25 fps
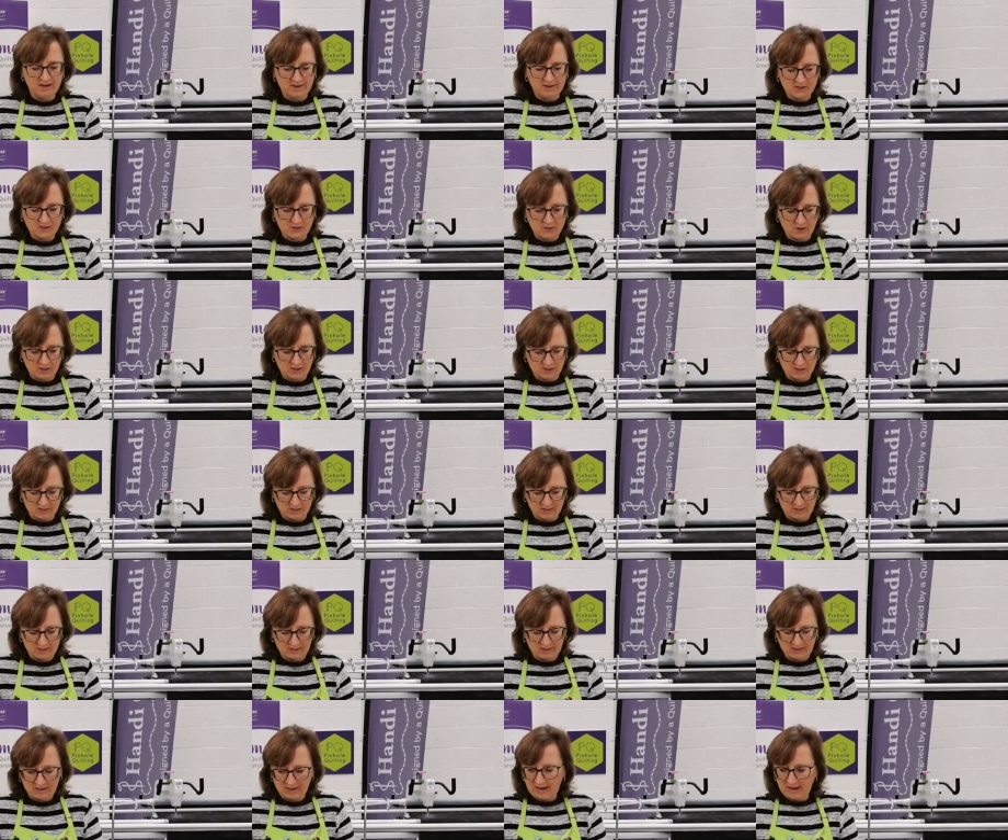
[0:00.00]
need
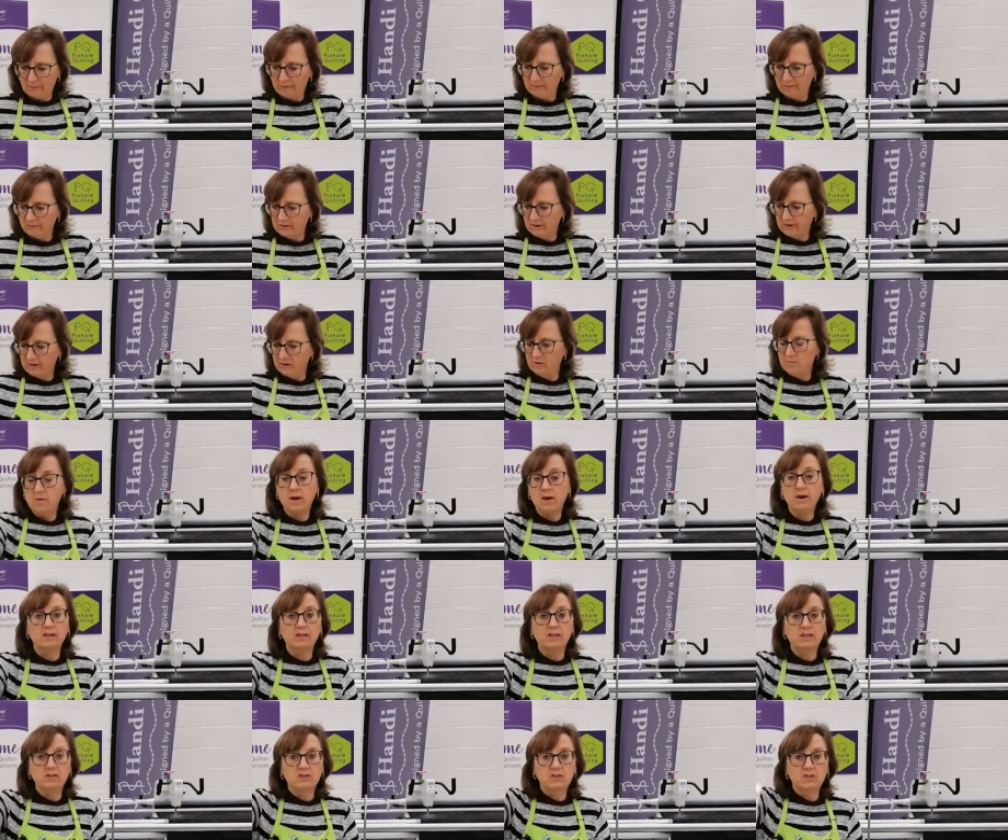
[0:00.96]
instructions. However, you
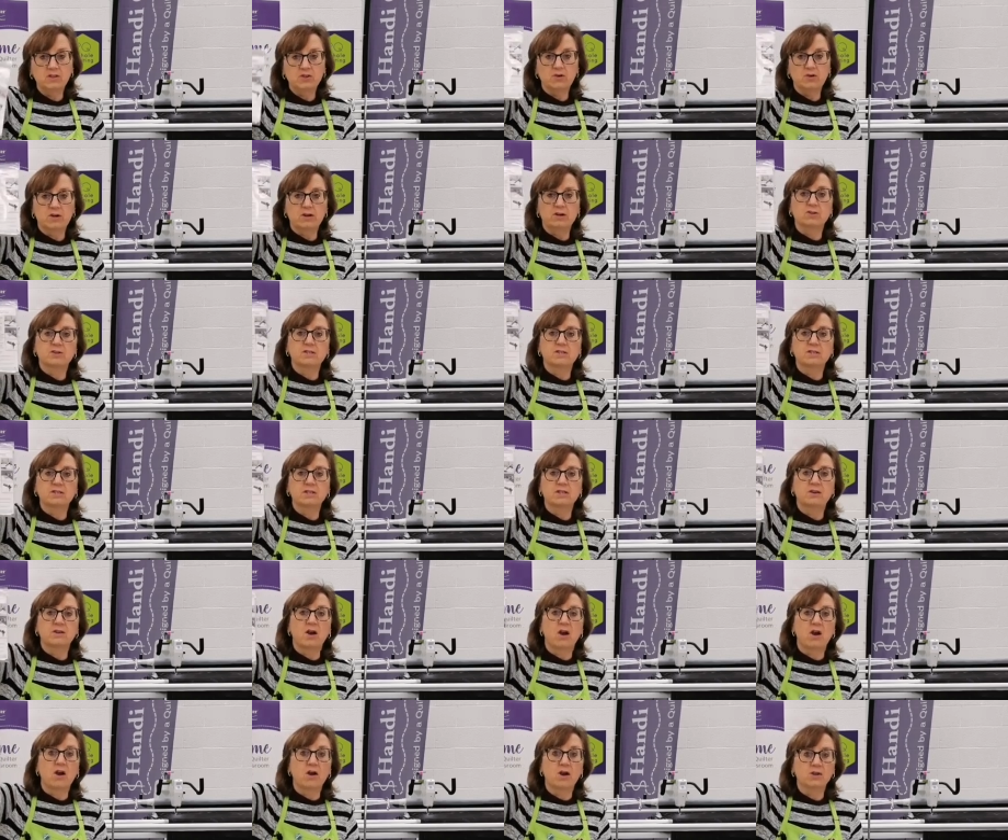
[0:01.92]
might need the instructions.
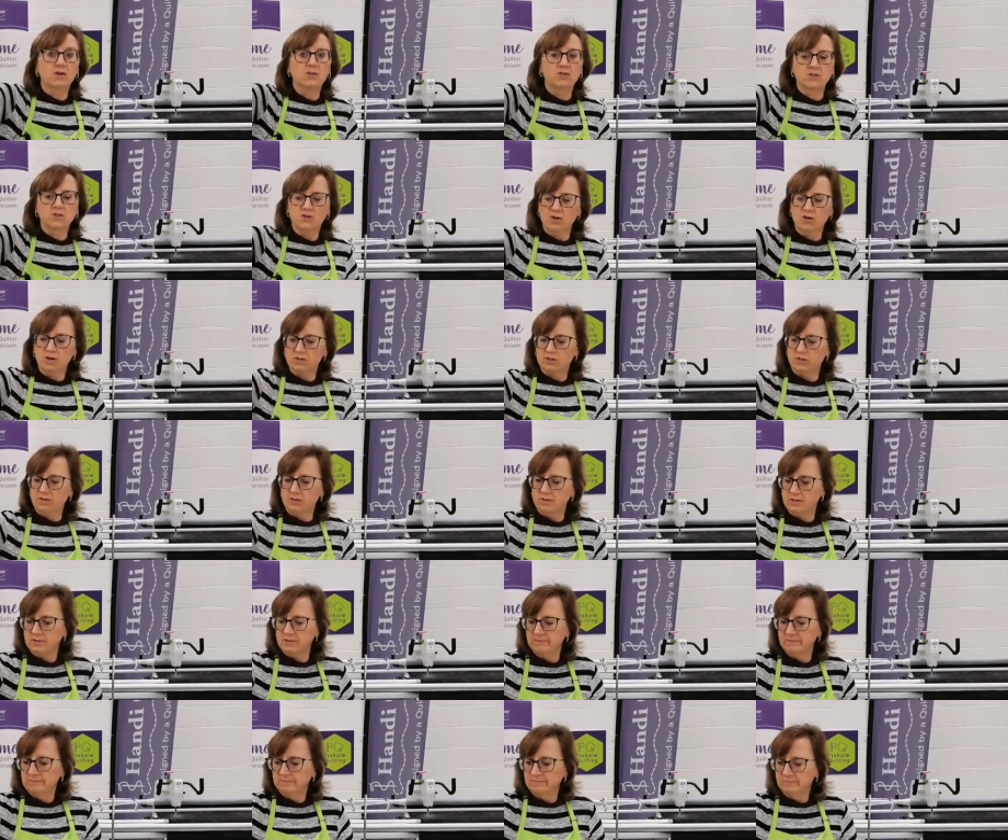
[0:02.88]
There are
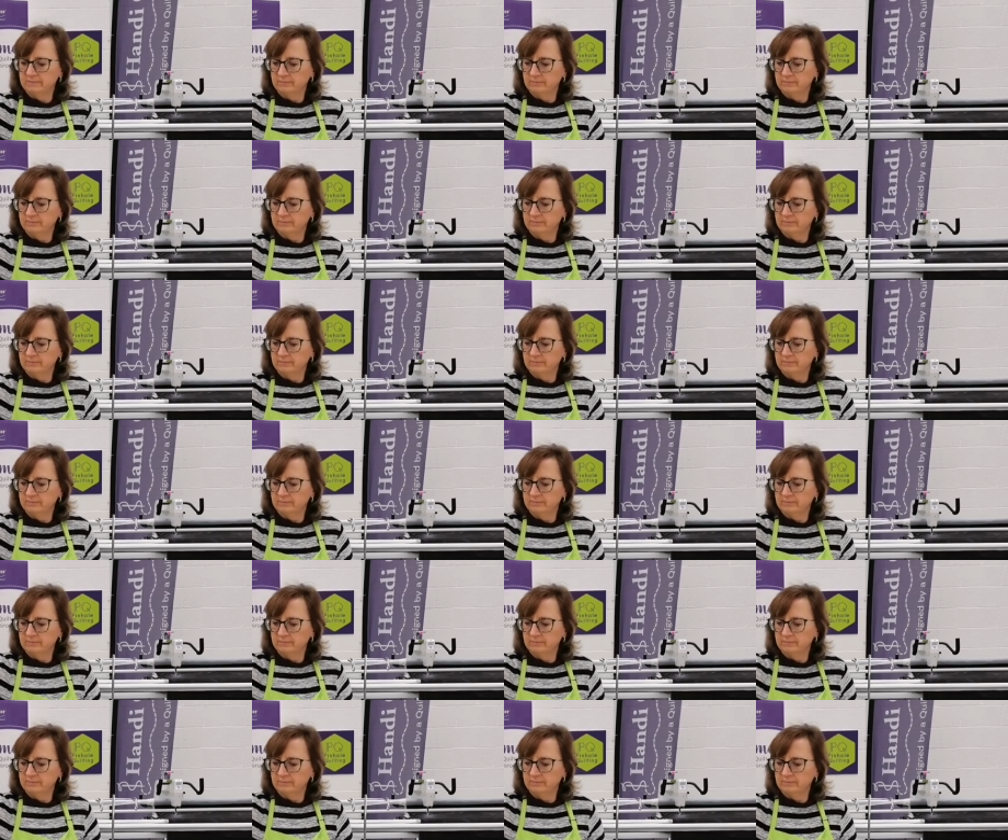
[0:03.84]
instructions.